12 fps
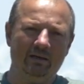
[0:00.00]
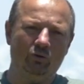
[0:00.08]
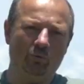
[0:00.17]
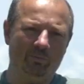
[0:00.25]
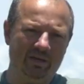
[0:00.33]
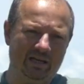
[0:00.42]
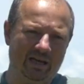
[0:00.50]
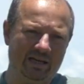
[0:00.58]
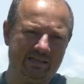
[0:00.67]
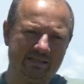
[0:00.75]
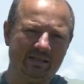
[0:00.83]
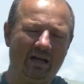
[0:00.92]
to be
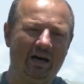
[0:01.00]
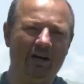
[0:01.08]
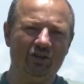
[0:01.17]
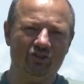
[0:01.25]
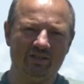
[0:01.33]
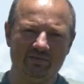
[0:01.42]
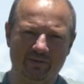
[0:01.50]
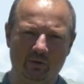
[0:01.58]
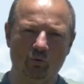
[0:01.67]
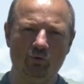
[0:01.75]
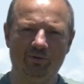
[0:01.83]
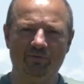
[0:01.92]
as large as we
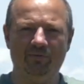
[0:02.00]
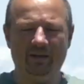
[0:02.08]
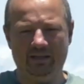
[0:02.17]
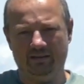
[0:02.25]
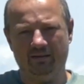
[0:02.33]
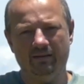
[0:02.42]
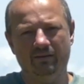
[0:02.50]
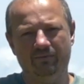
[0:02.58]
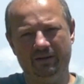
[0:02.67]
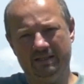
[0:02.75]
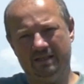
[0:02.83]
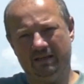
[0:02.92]
could fit
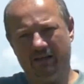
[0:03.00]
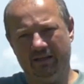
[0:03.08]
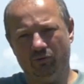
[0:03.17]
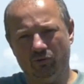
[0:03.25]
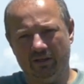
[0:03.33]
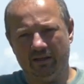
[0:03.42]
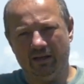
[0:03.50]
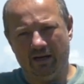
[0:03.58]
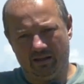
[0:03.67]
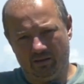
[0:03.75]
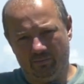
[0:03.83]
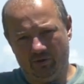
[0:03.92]
physically into the
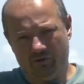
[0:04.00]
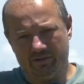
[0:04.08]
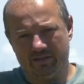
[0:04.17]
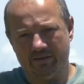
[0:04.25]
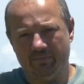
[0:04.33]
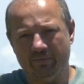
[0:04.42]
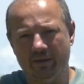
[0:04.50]
tuttle box.